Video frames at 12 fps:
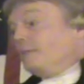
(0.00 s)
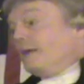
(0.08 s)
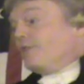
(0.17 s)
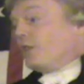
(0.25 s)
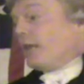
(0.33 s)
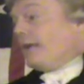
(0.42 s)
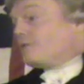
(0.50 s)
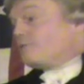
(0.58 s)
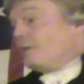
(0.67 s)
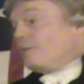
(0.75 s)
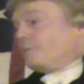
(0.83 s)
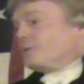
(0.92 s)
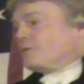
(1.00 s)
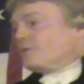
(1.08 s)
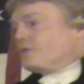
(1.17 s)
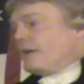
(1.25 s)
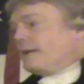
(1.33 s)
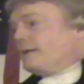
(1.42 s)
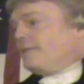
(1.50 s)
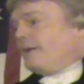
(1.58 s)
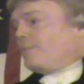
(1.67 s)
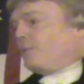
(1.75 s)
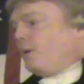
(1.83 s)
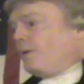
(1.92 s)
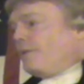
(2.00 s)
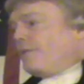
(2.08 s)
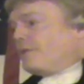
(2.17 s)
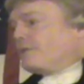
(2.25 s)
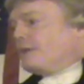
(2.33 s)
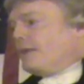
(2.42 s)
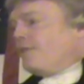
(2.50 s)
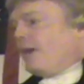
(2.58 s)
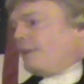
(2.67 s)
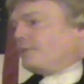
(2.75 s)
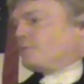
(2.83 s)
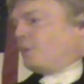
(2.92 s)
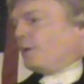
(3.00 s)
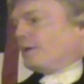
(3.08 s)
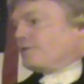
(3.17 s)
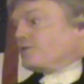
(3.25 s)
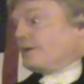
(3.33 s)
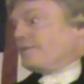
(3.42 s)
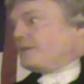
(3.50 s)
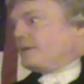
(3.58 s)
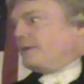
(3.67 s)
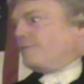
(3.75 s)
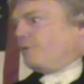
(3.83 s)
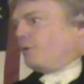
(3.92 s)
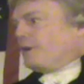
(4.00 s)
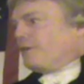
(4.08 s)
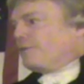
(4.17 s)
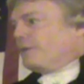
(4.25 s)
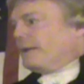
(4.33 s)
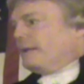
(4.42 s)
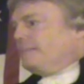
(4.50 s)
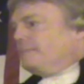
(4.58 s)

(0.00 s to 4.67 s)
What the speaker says: Nevertheless, whether it was the 2nd of April or the 13th, I was born in 1743.